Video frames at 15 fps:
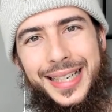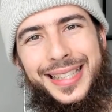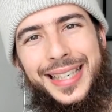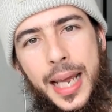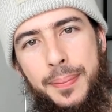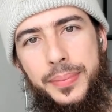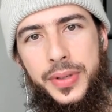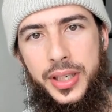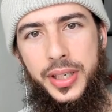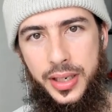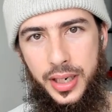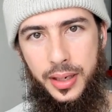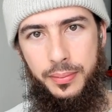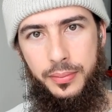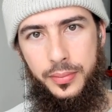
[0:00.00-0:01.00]
tempted
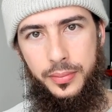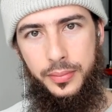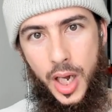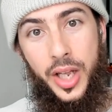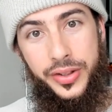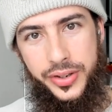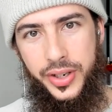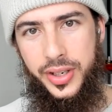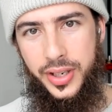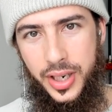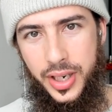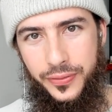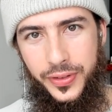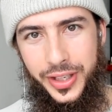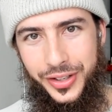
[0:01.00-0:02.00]
him,
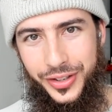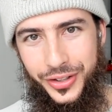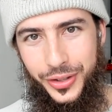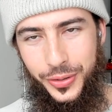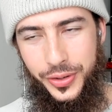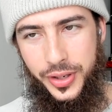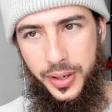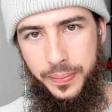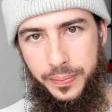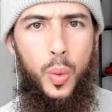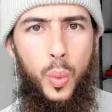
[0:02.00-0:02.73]
unsuccessfully seduced him.